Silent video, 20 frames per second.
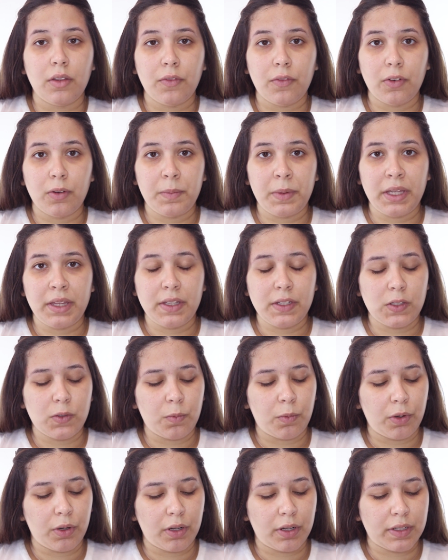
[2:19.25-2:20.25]
For me, this
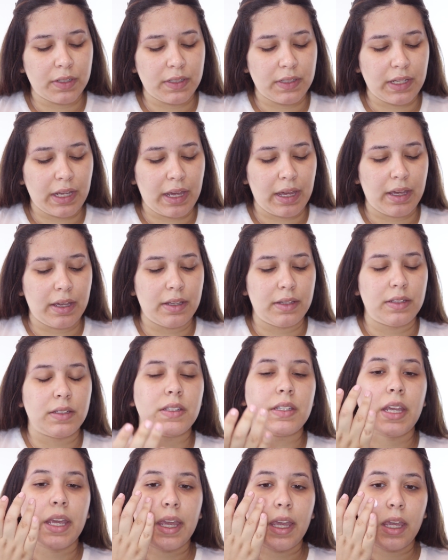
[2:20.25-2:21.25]
works
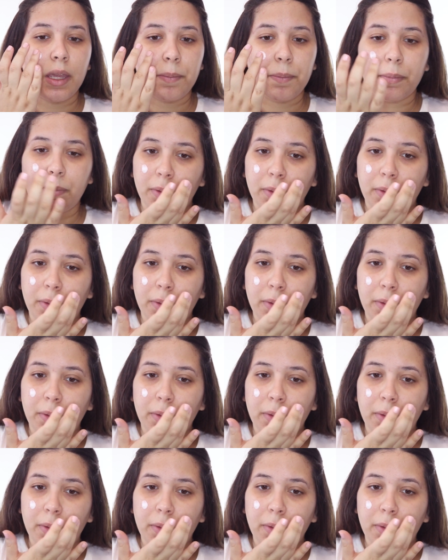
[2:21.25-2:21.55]
as a